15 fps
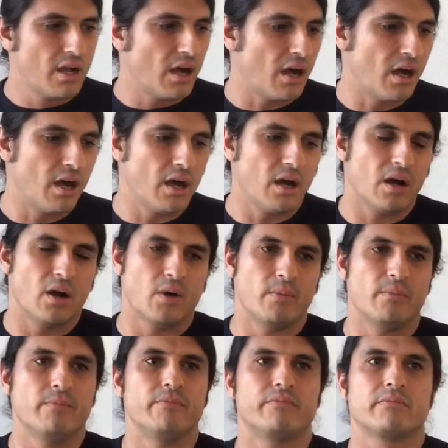But
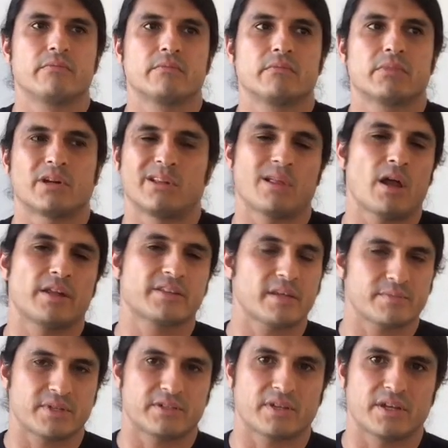a lot of
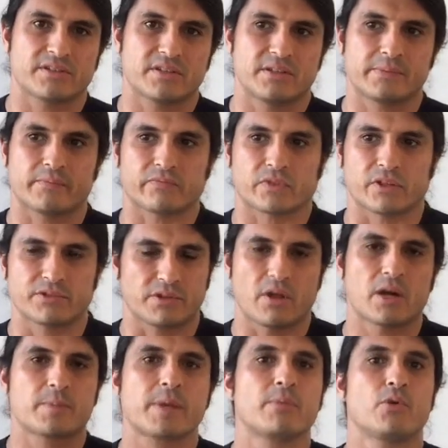times it doesn't. There's a
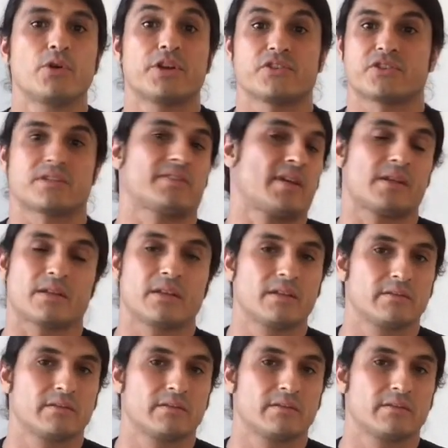lot of people who can just, like,